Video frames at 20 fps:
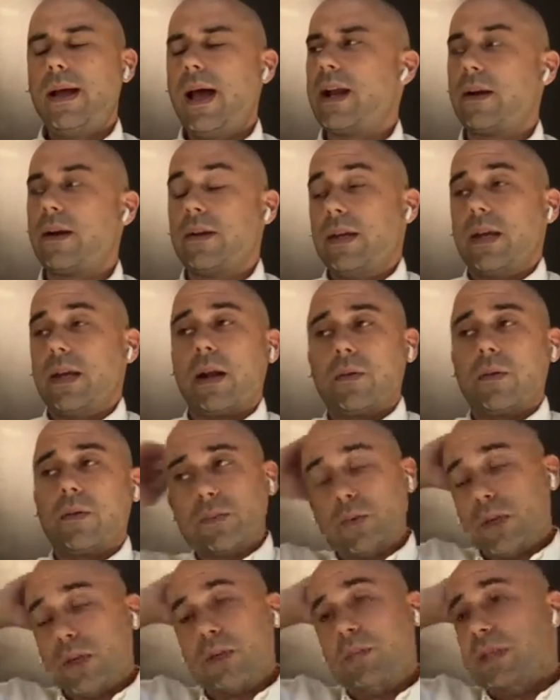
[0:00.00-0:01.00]
And I was
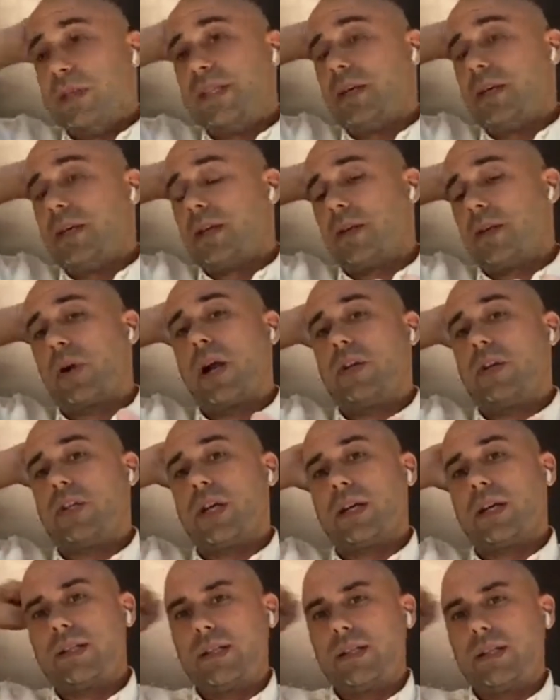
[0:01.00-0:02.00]
really busy on the
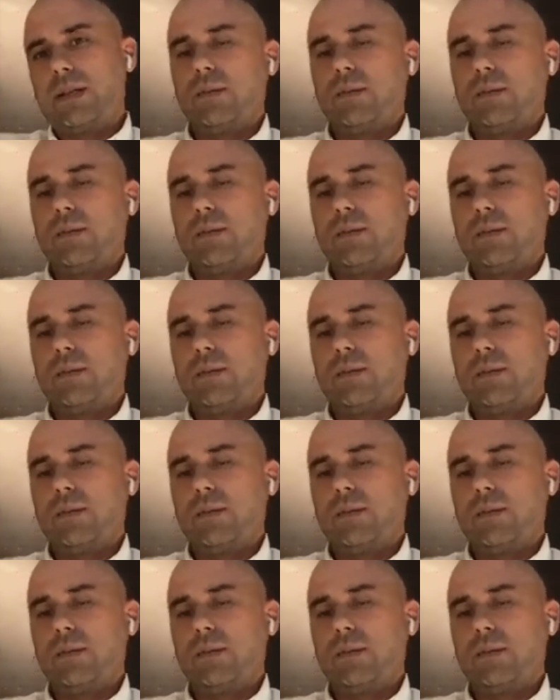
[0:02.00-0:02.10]
project.